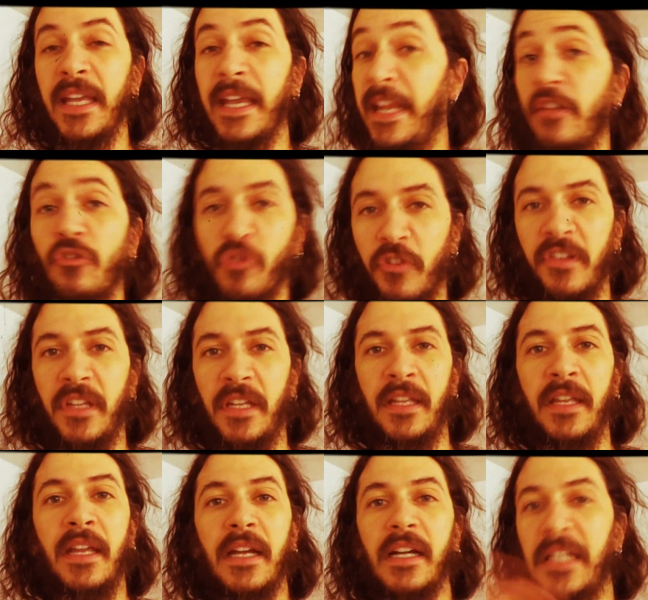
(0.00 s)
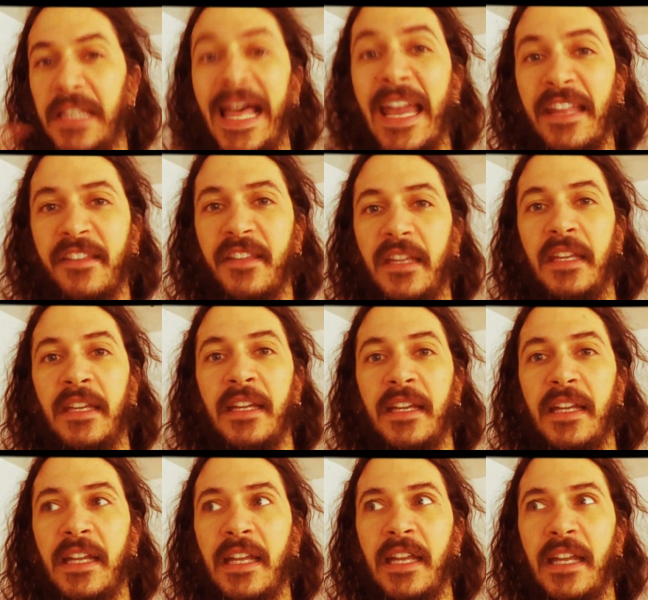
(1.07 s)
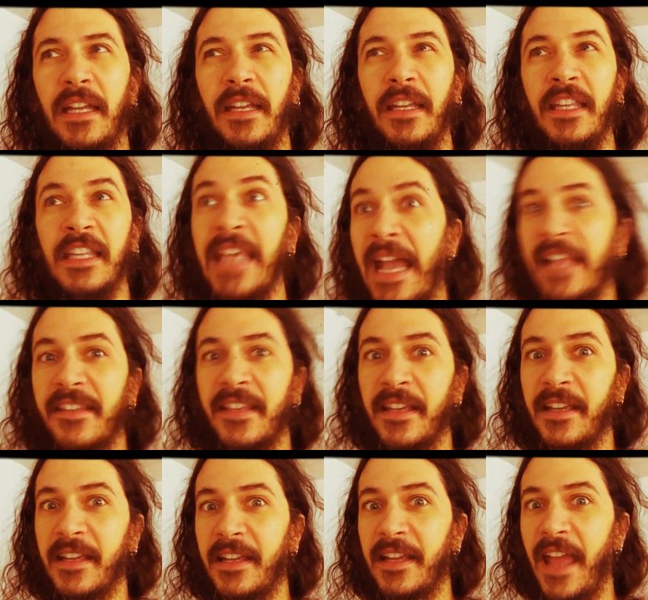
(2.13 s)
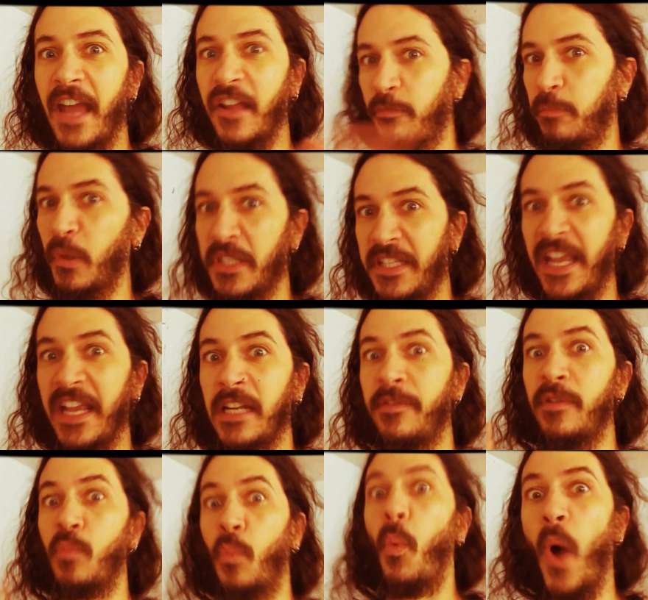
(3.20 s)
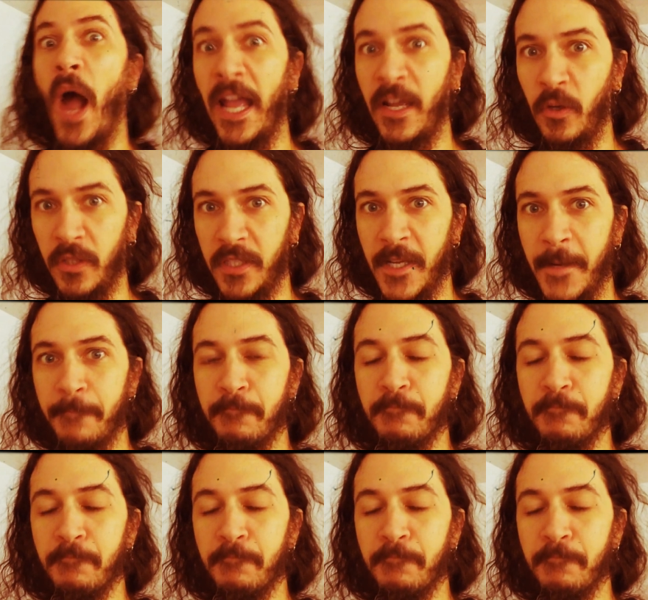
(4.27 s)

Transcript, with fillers: Interesting, classy, yet exploitative and wild